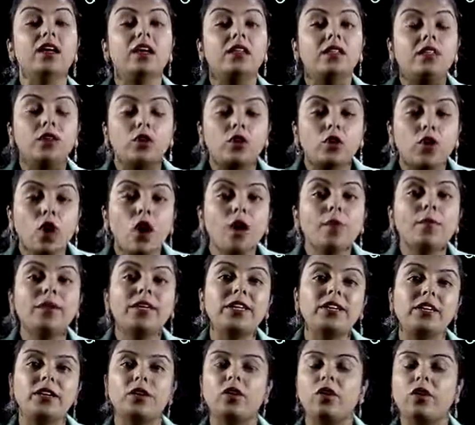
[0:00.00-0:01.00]
The raw
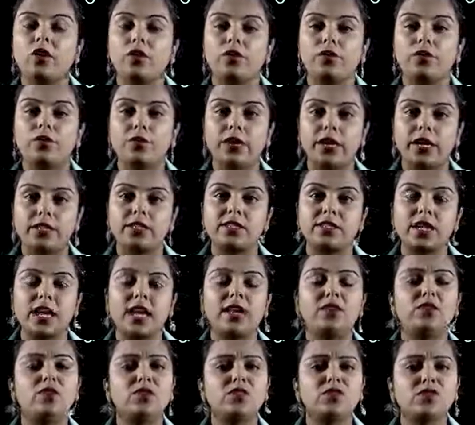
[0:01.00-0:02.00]
material of
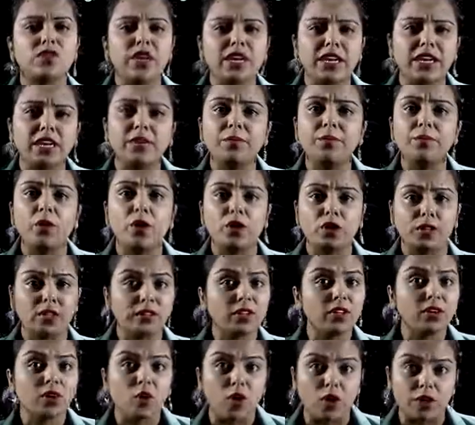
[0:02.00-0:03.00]
textile was very important,
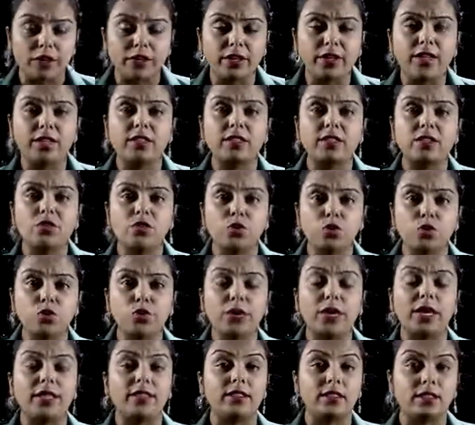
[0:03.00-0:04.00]
the cotton and the jute
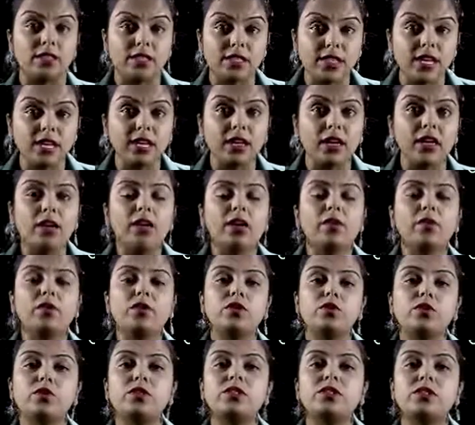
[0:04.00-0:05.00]
and the silk
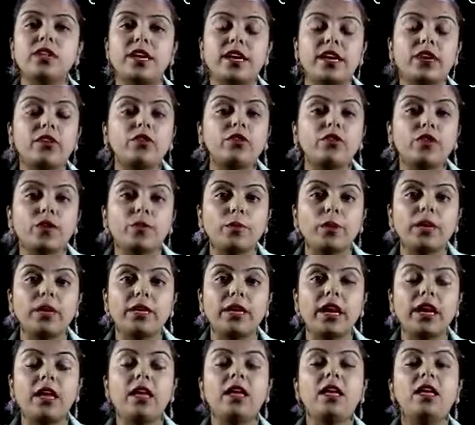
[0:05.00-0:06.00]
which was taken from
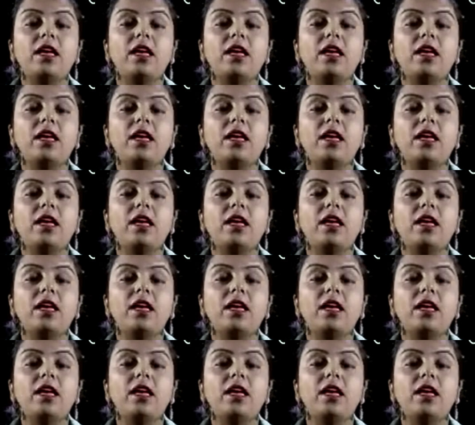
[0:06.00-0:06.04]
India.